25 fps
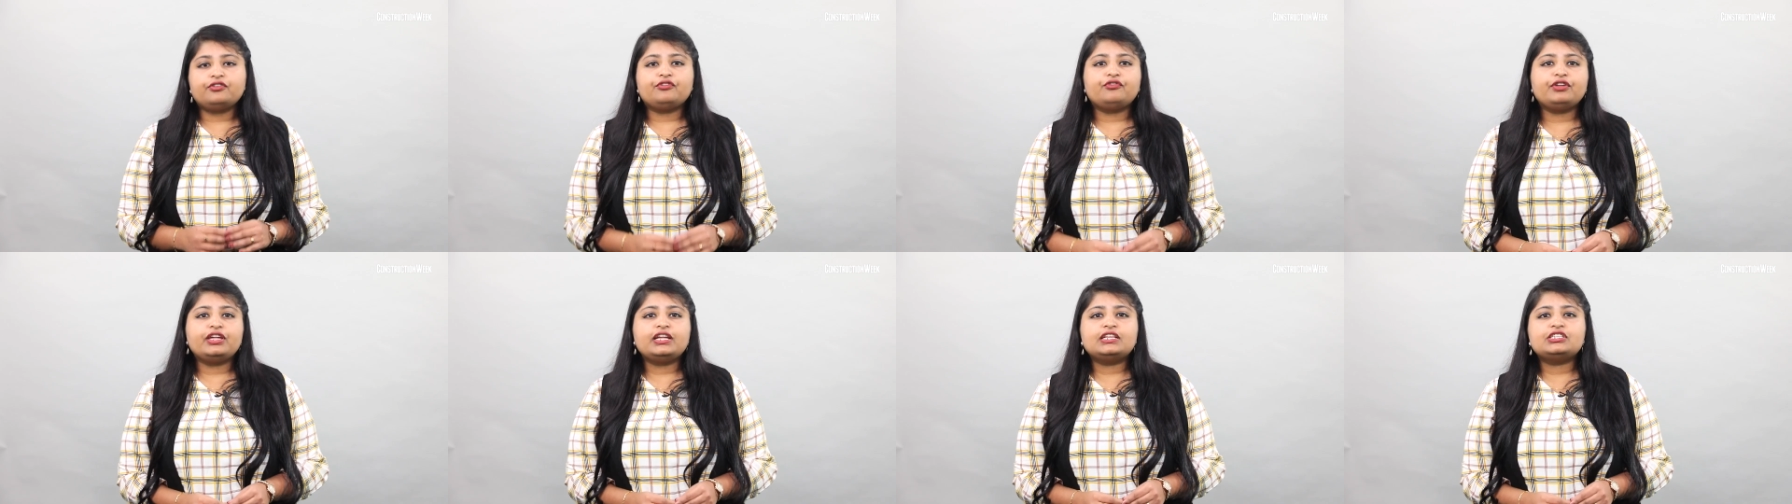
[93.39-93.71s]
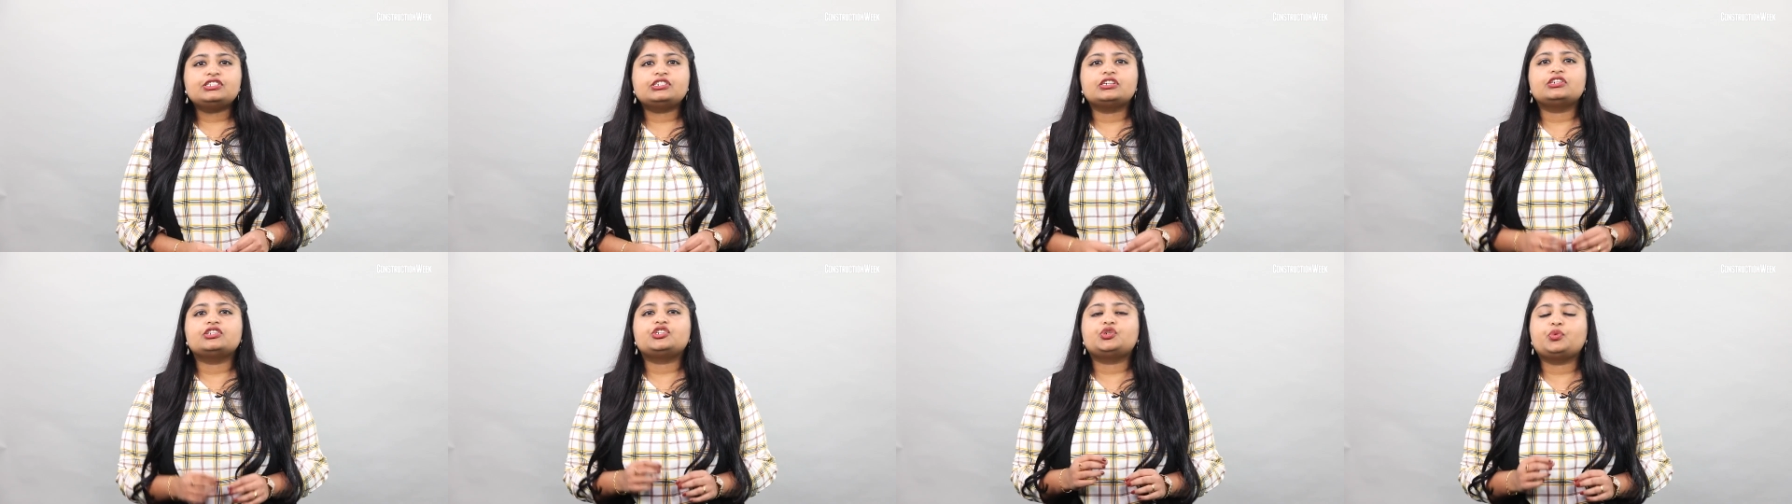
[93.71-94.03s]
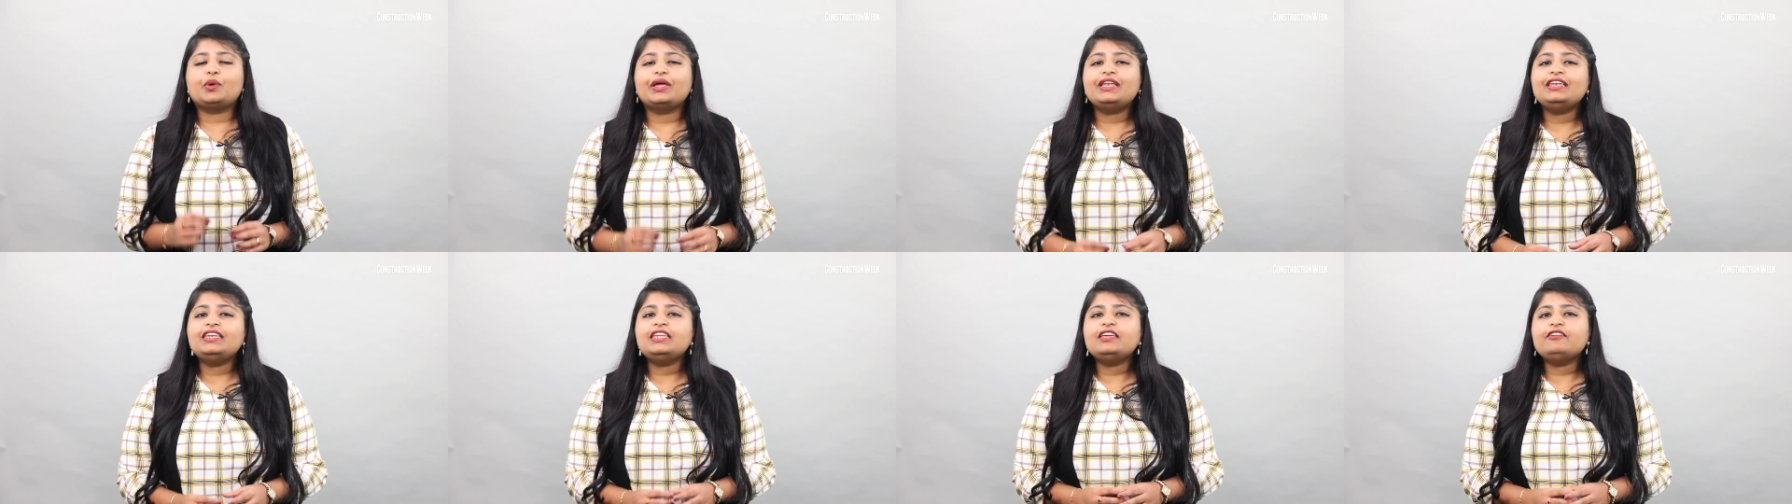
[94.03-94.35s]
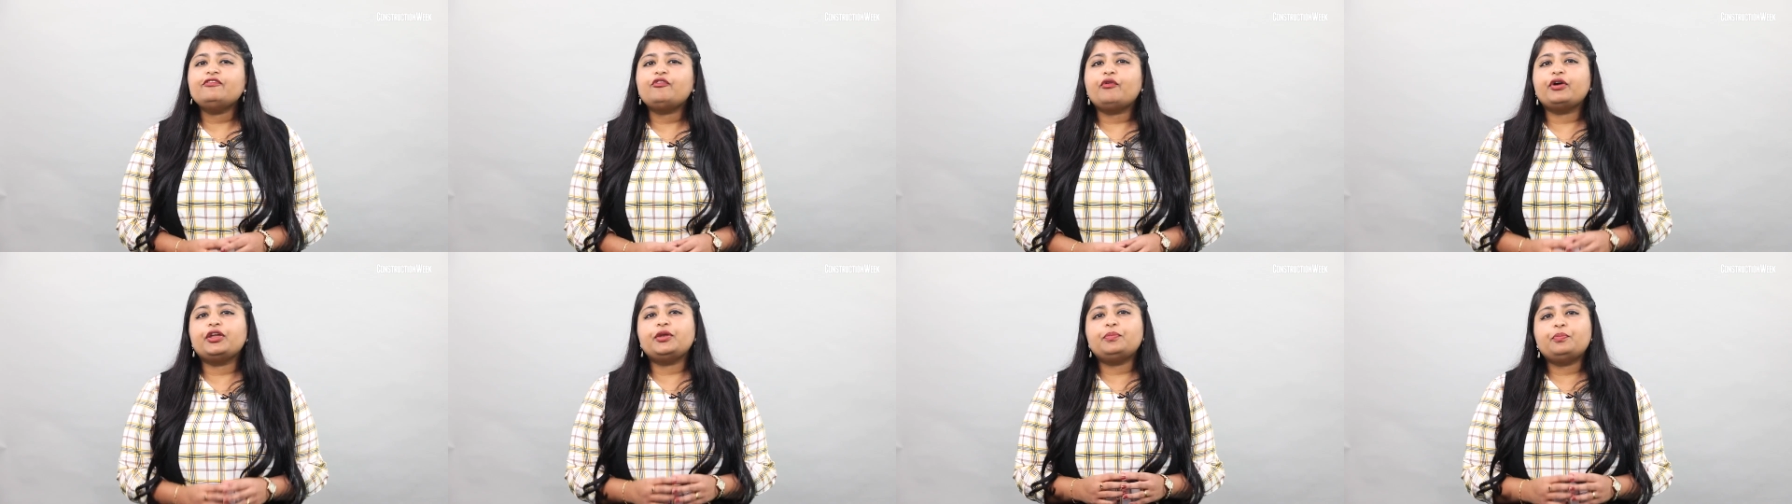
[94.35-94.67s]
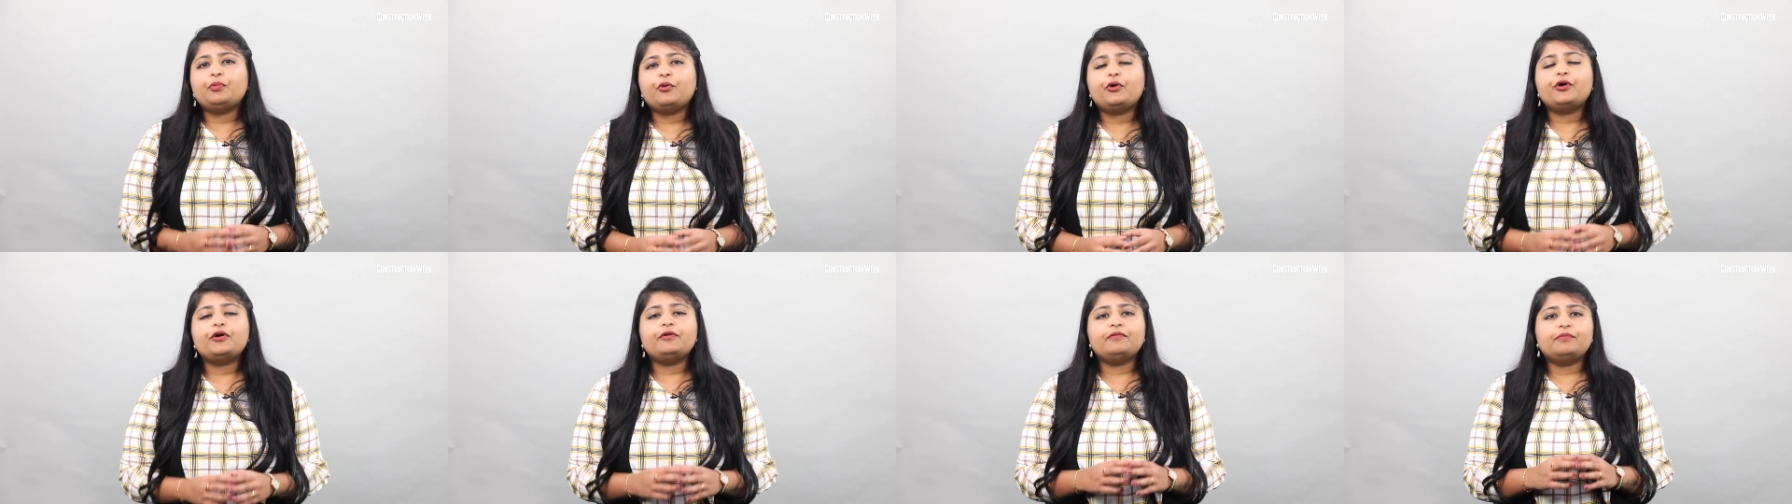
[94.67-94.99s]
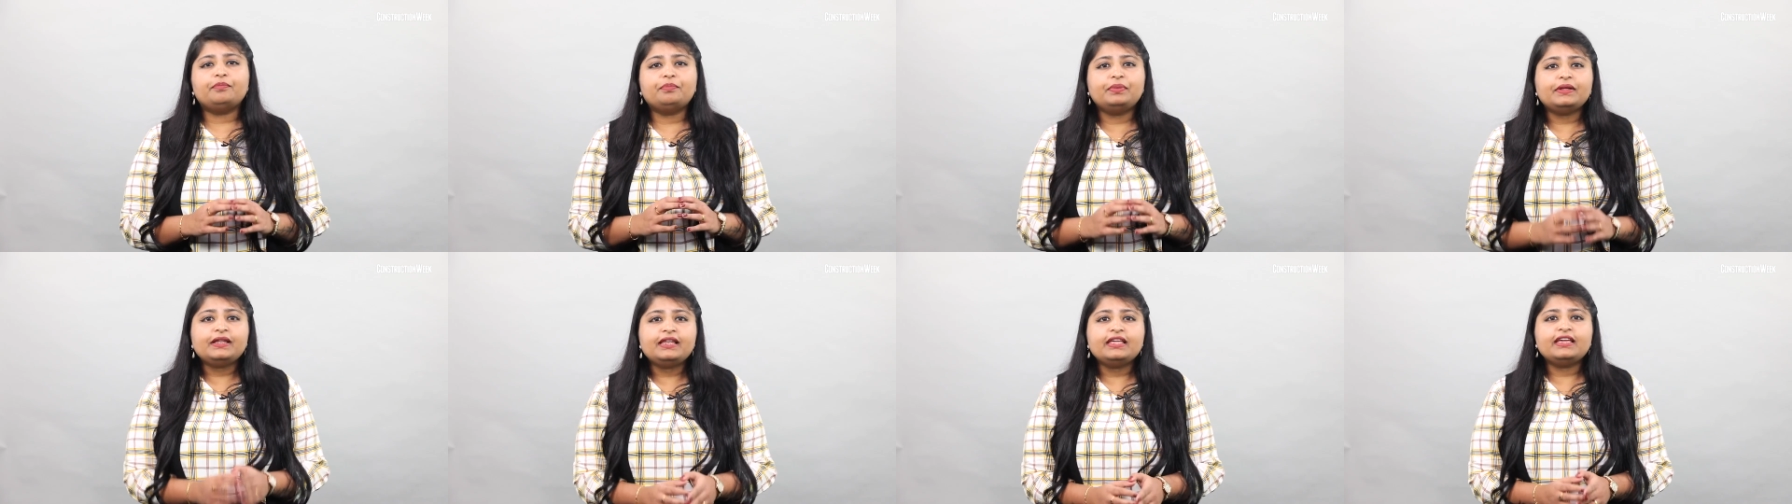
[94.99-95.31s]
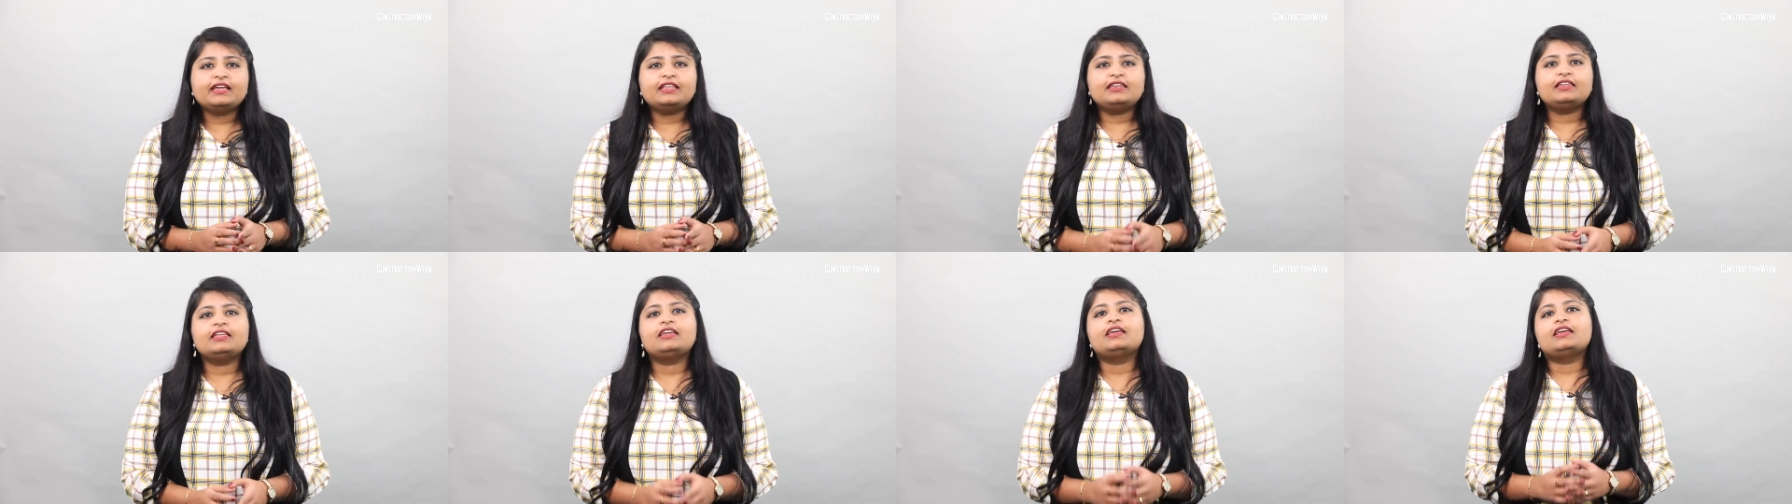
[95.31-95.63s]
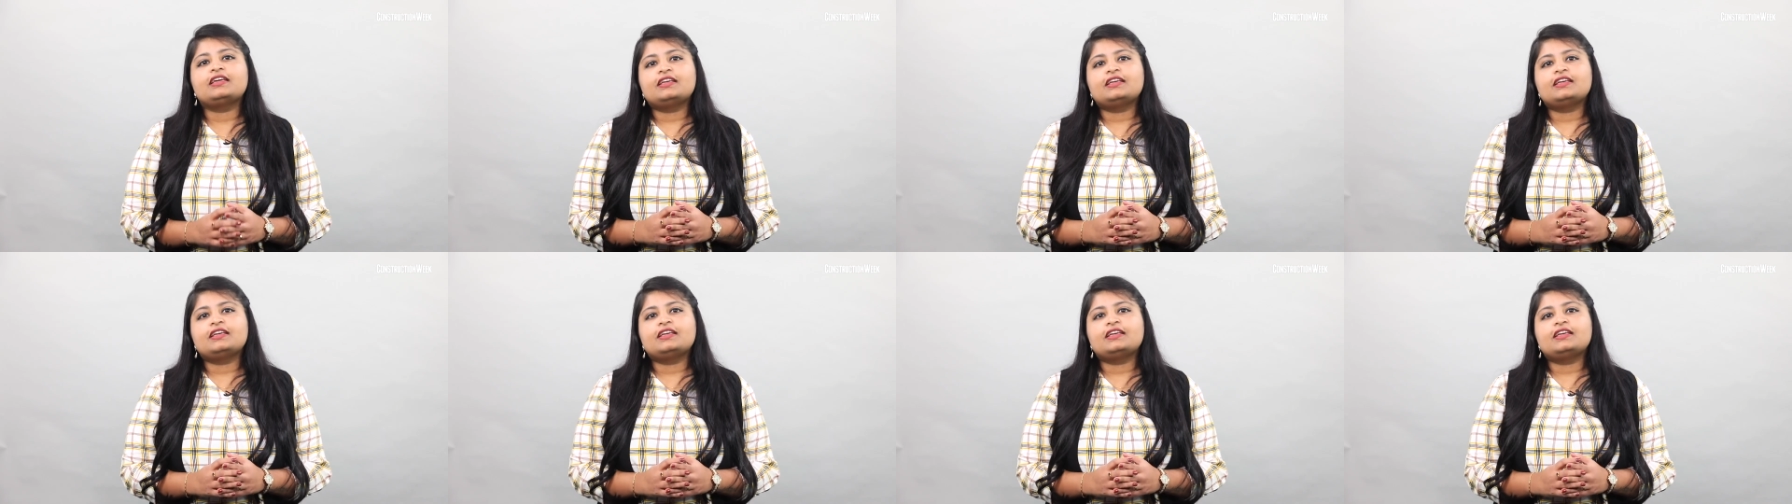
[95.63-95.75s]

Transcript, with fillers: reached 20.4 billion